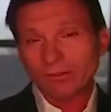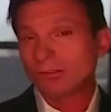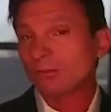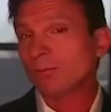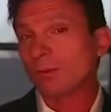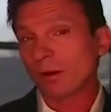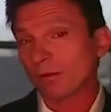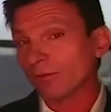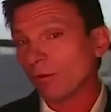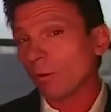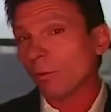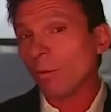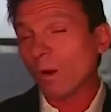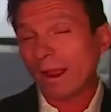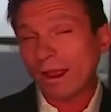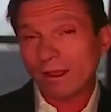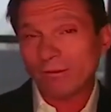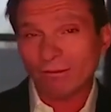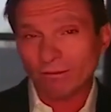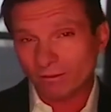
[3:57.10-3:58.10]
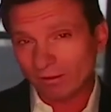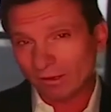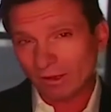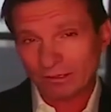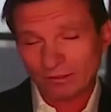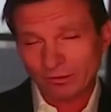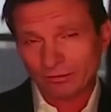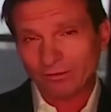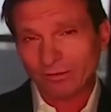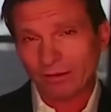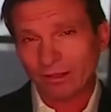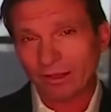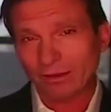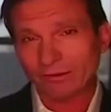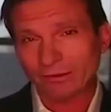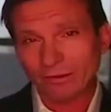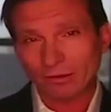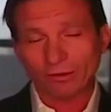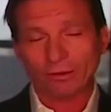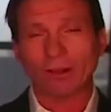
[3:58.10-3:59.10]
This is part of a wave of
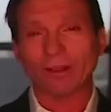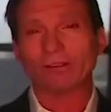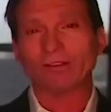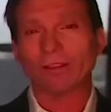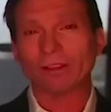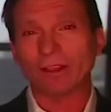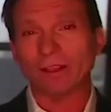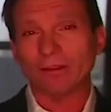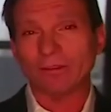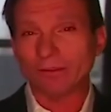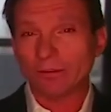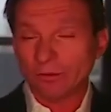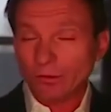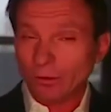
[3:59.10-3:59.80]
electrification across the country.